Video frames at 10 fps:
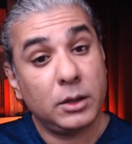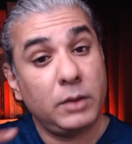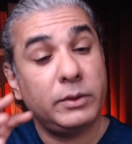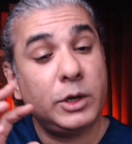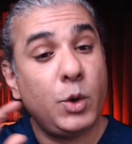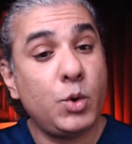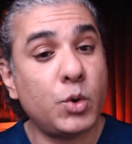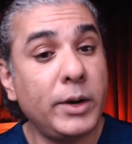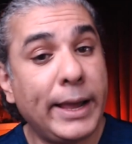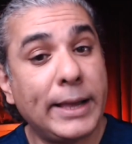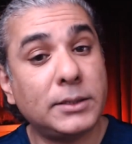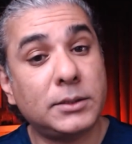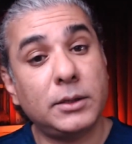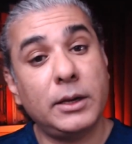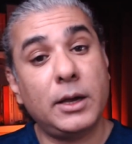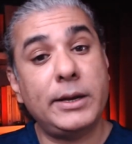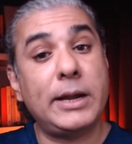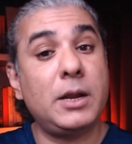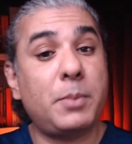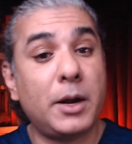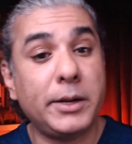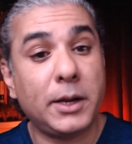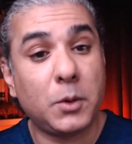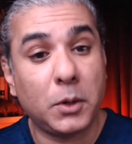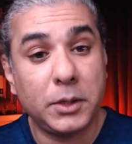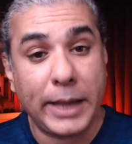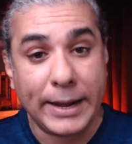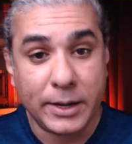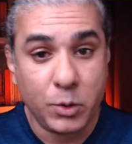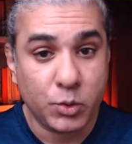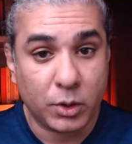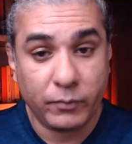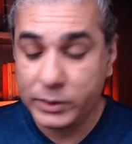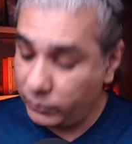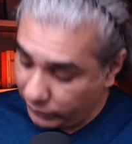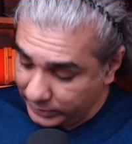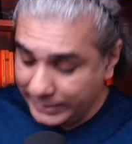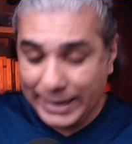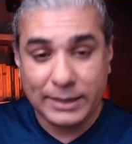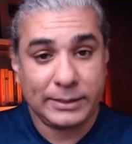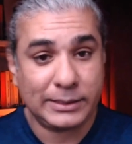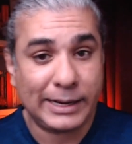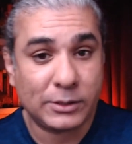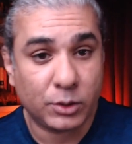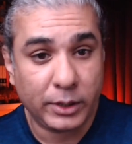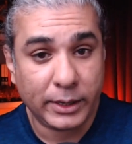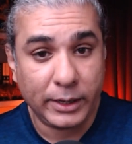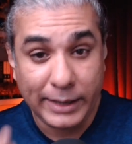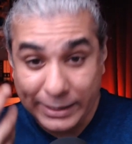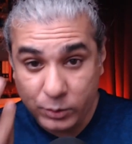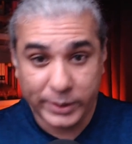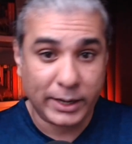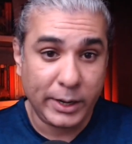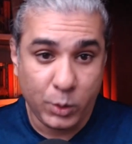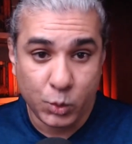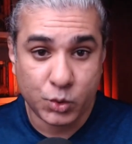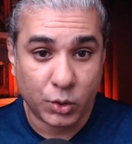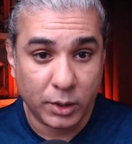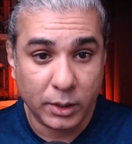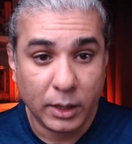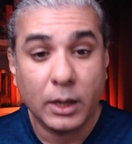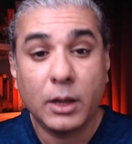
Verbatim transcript: Even the neutron has an antiparticle called the antineutron, which once again is electrically neutron,